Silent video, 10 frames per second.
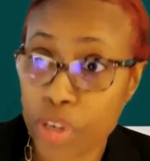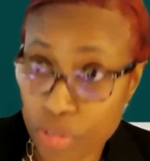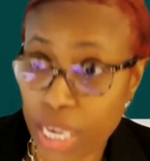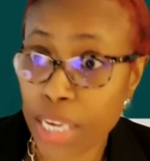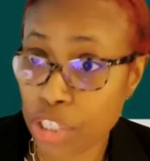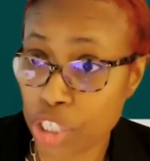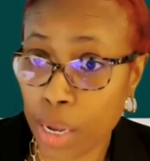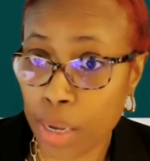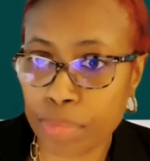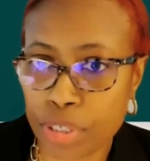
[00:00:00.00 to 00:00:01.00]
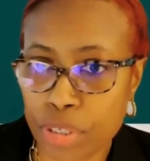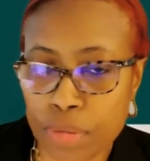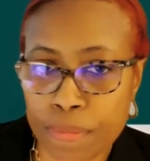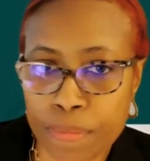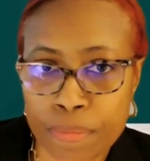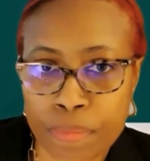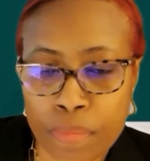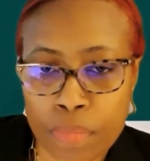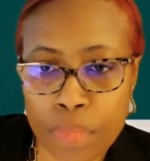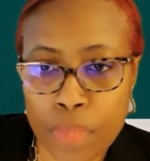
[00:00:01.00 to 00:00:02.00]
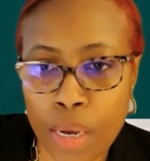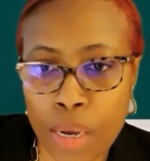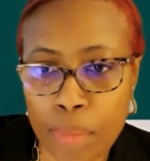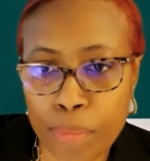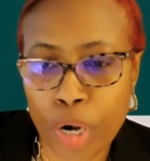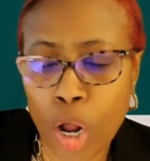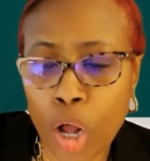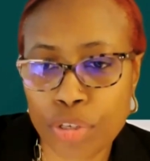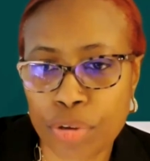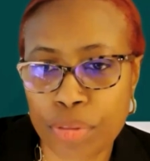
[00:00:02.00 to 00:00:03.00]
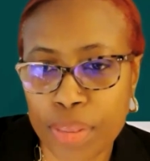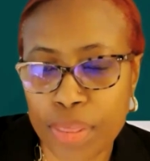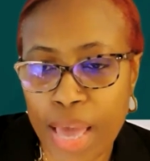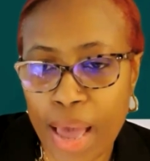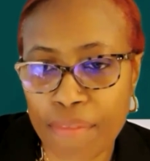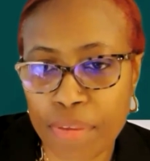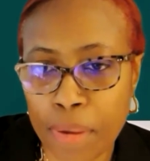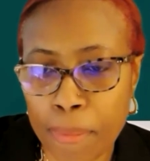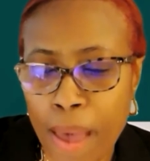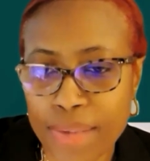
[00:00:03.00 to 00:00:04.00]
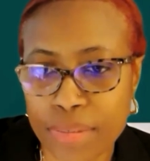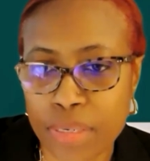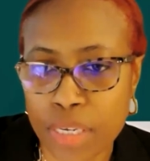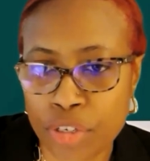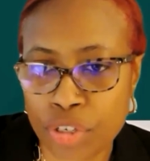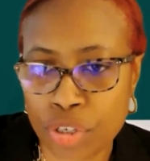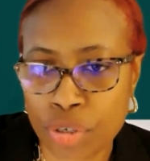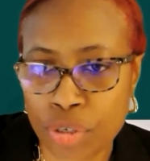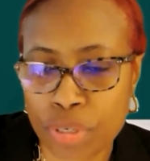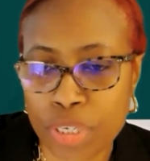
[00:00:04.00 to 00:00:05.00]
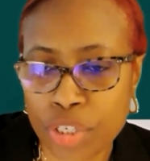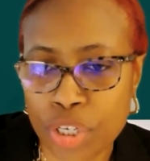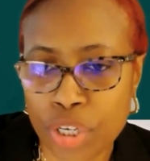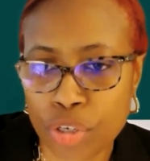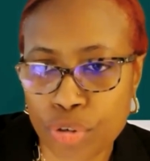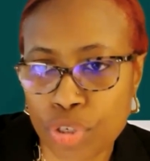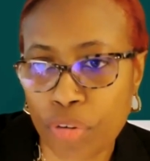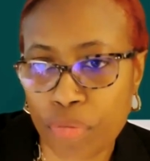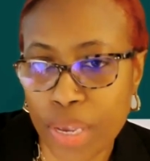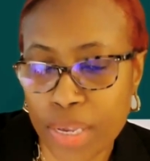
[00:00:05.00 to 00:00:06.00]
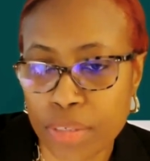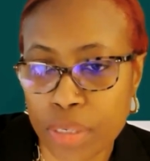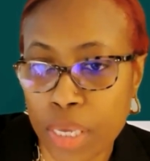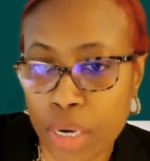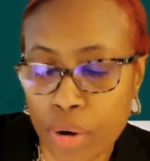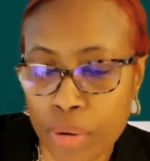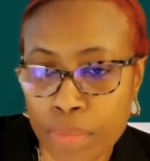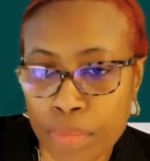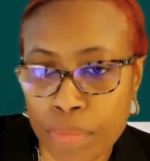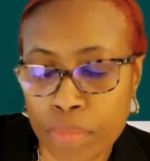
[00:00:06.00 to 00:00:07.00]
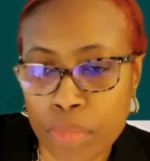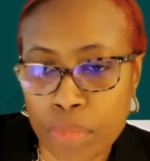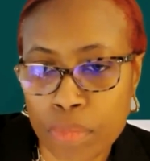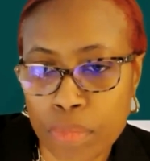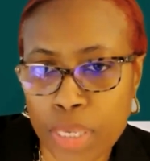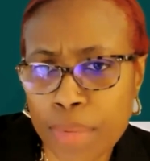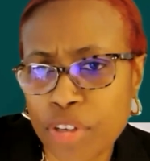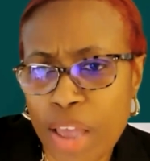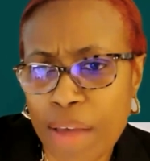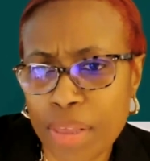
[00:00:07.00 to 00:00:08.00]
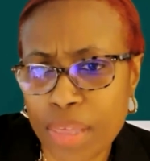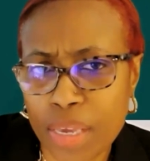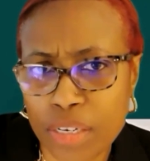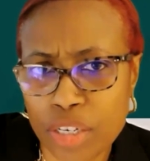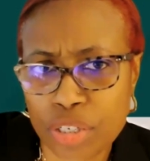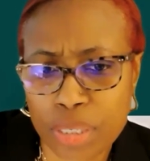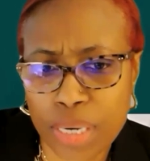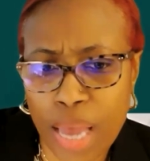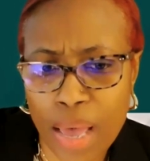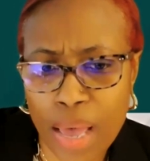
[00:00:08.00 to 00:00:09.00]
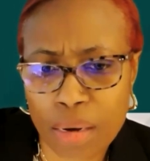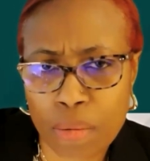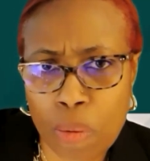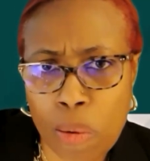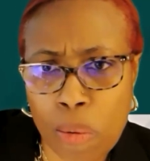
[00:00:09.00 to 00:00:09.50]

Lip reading: with their day jobs, but also that they have the capacity to continue serving as leader. Kim, do you have anything additionally to add?